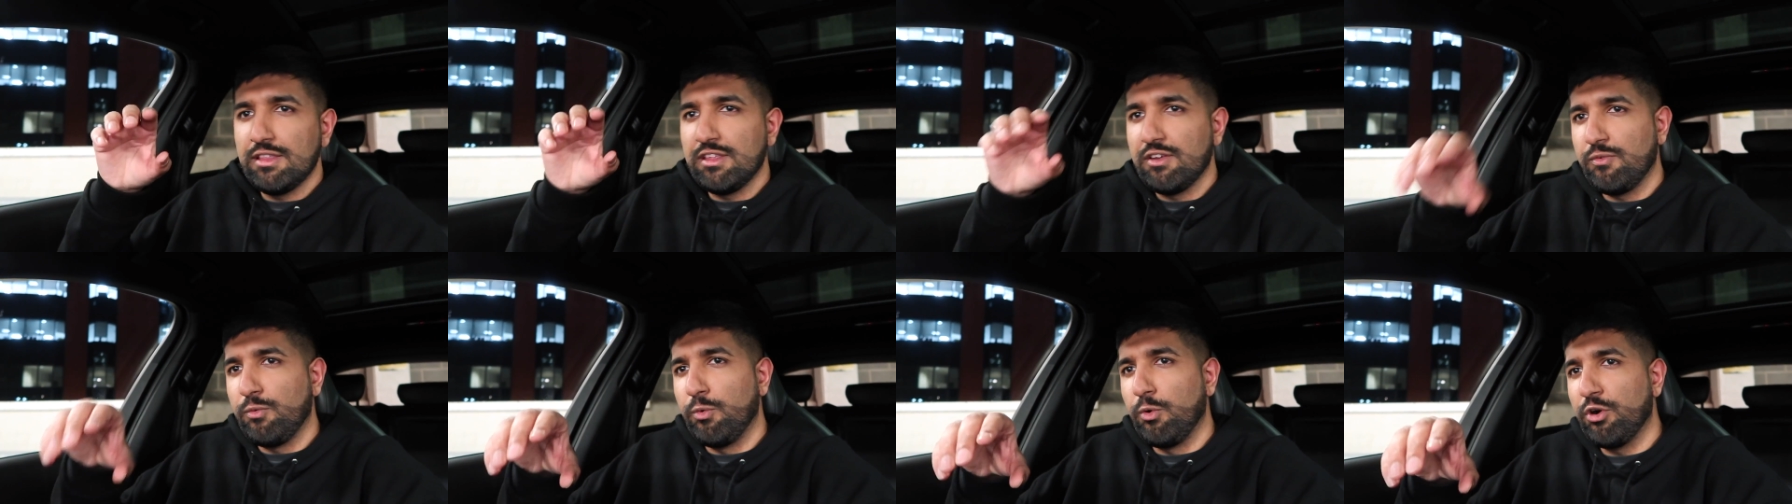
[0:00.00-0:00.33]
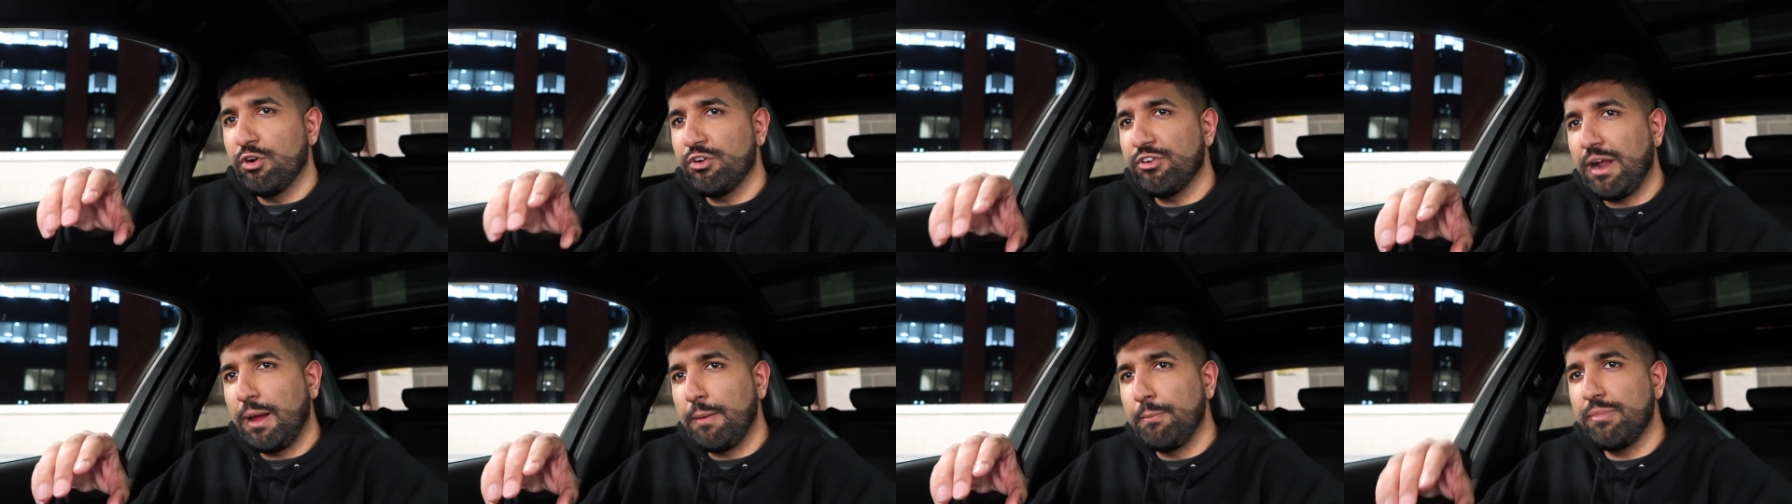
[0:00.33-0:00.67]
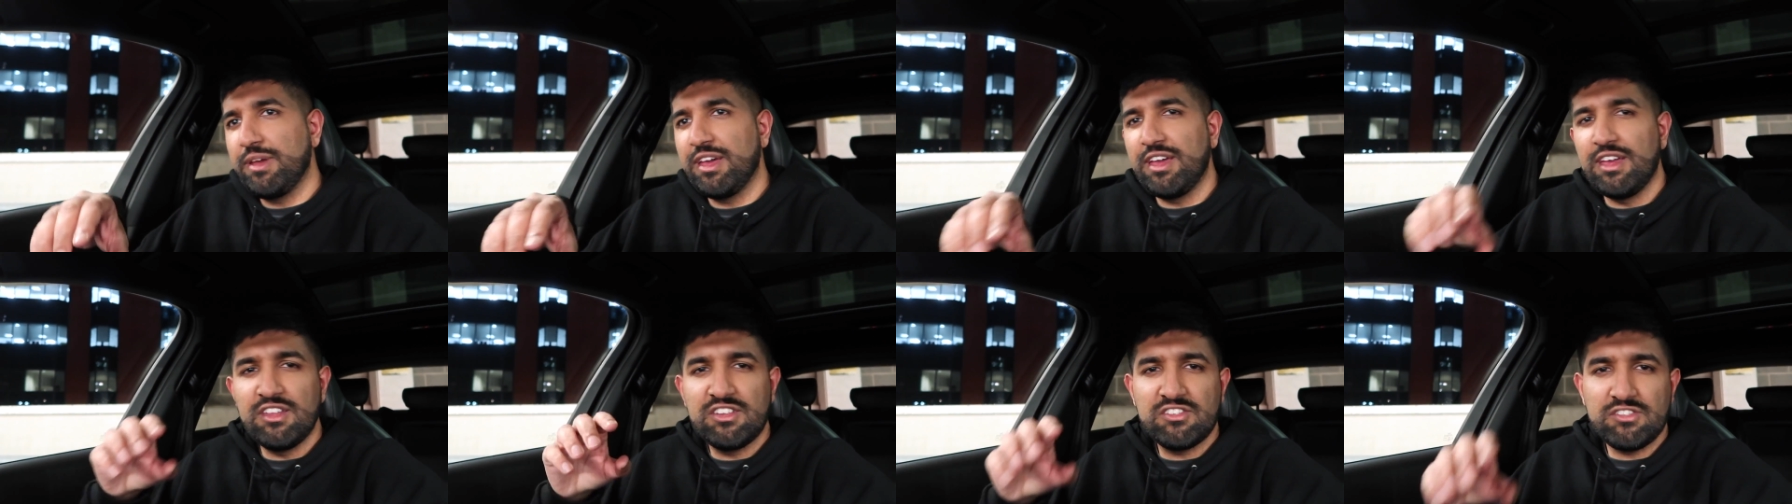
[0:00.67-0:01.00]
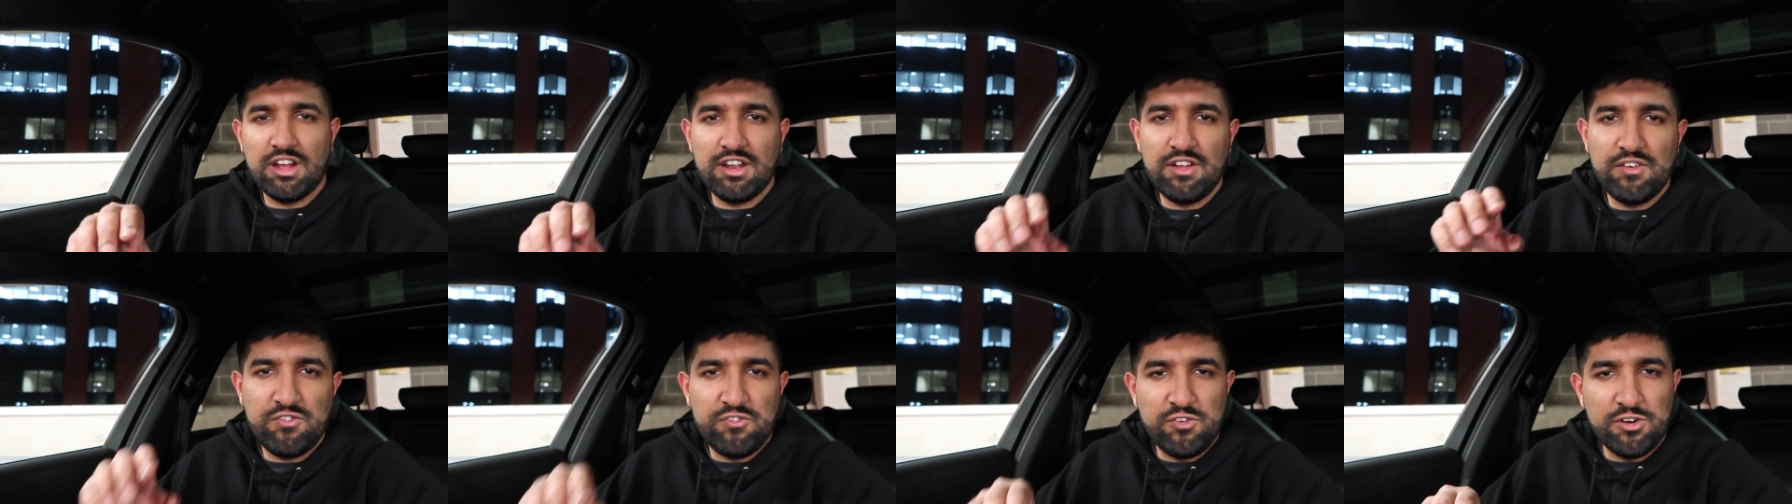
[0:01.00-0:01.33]
the walk around bit is
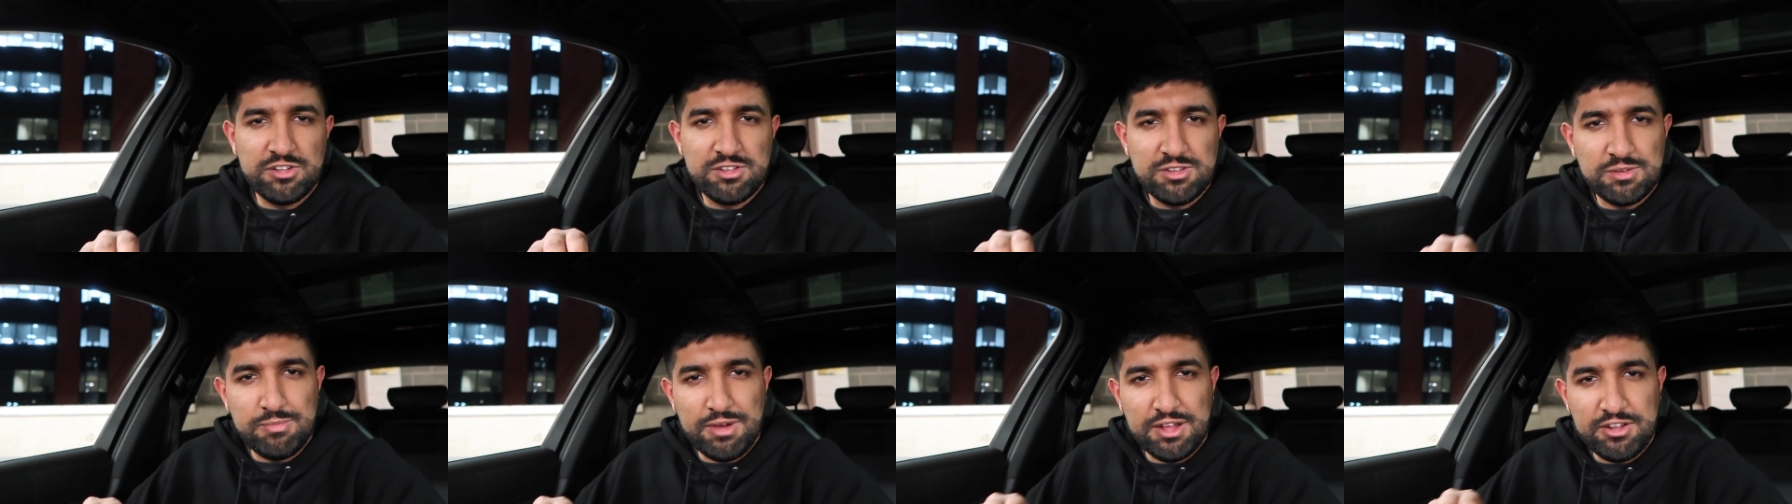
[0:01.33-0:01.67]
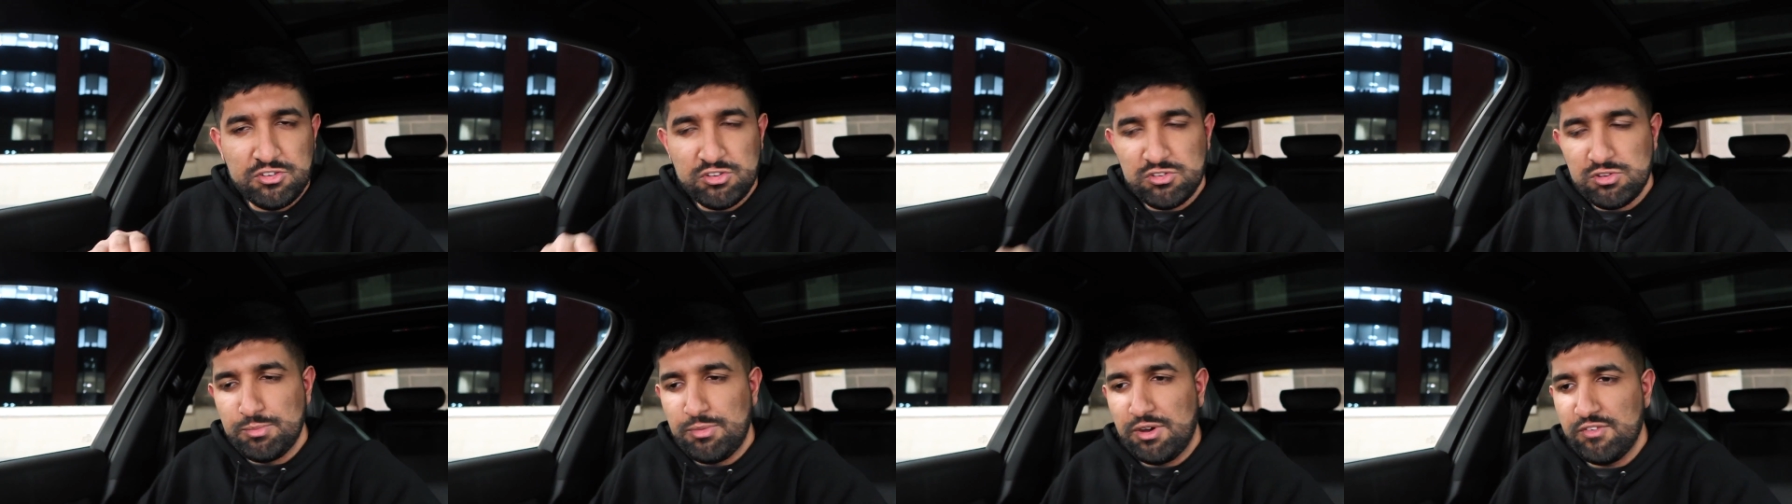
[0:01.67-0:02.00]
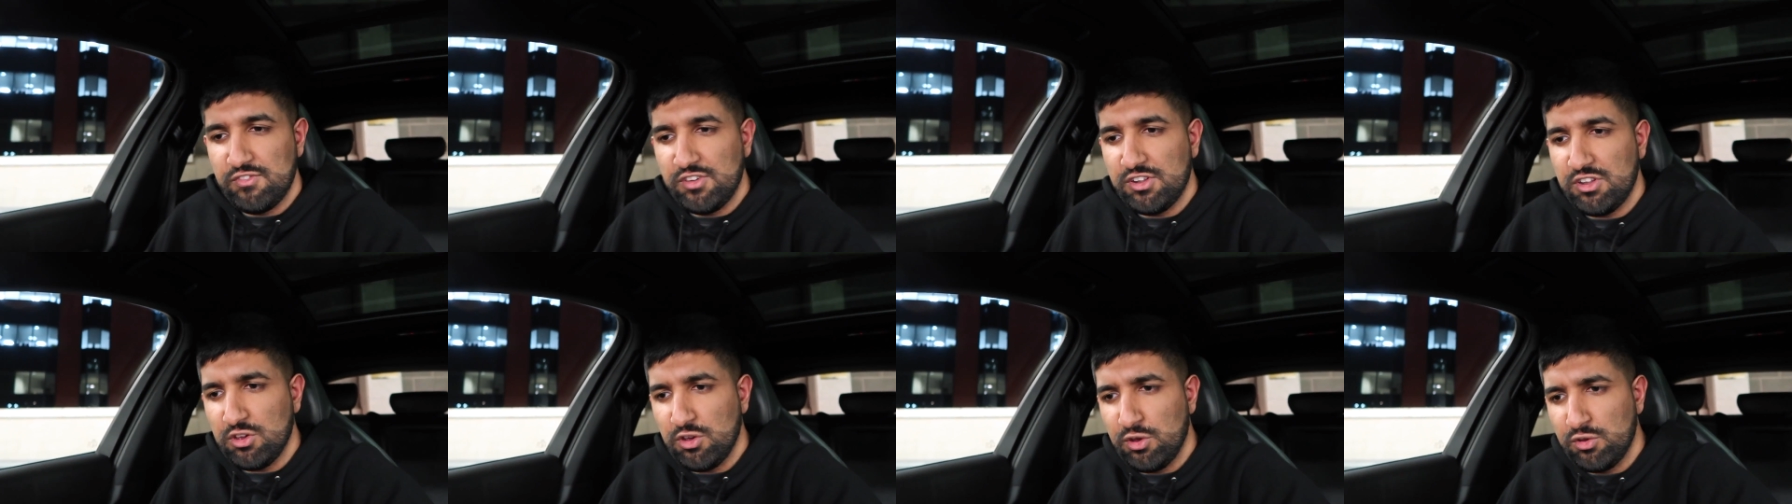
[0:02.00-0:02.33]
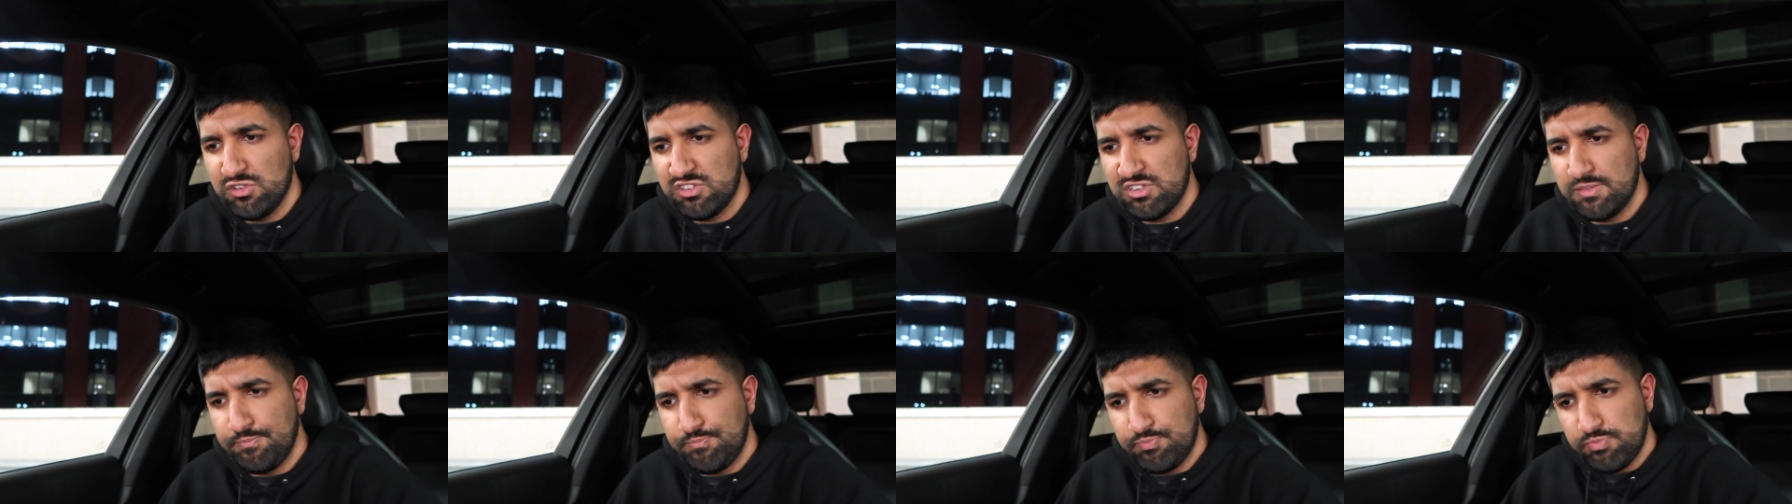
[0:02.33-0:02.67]
kind of fundamental to my
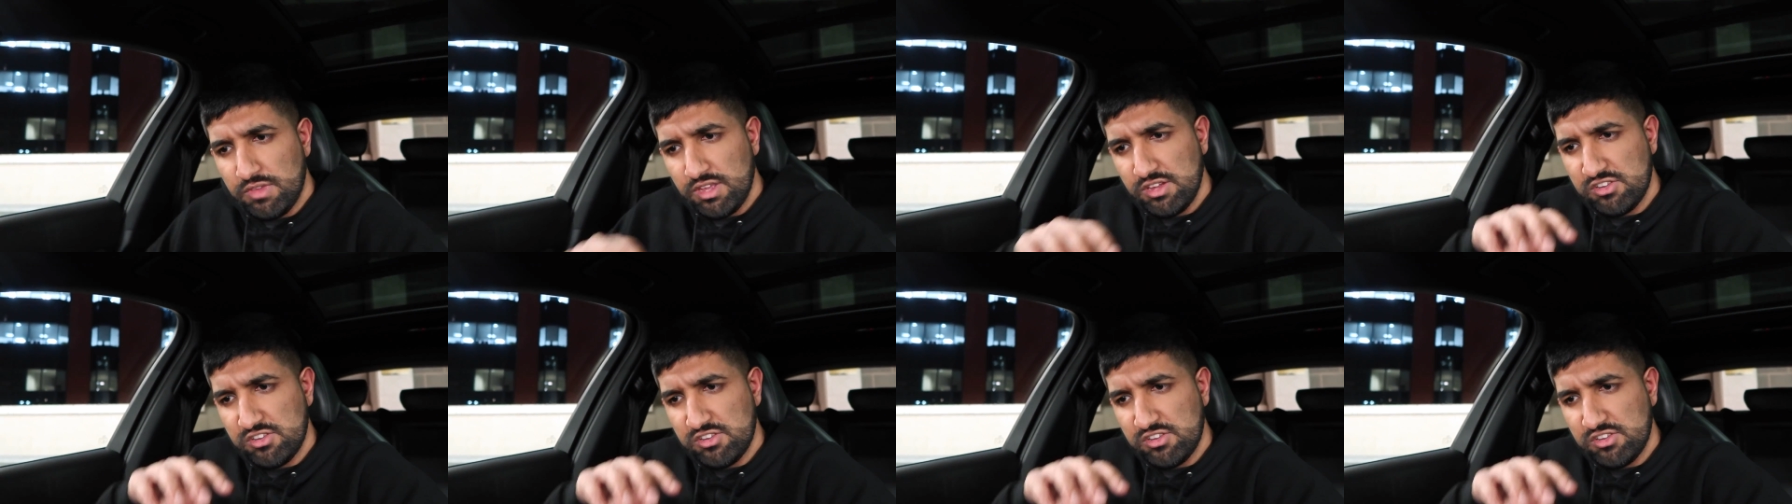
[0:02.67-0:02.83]
videos.